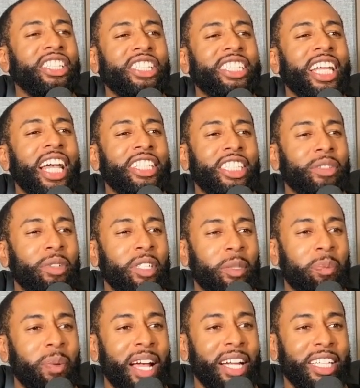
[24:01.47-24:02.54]
just has to
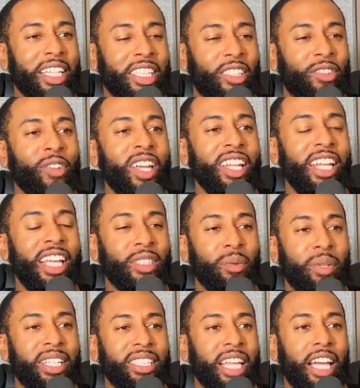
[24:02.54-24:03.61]
respect his feelings
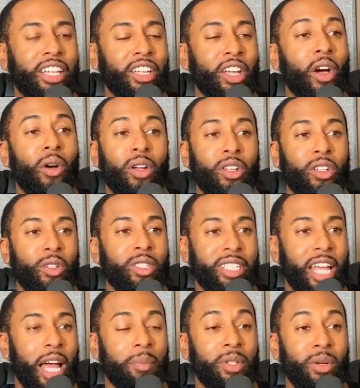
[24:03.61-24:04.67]
when he's like, yo, can you
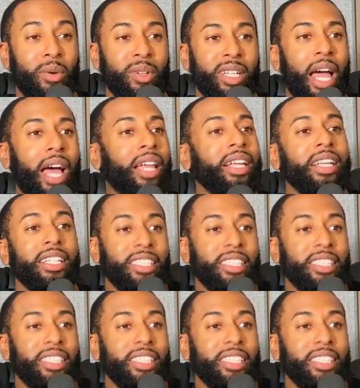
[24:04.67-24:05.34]
stop doing that?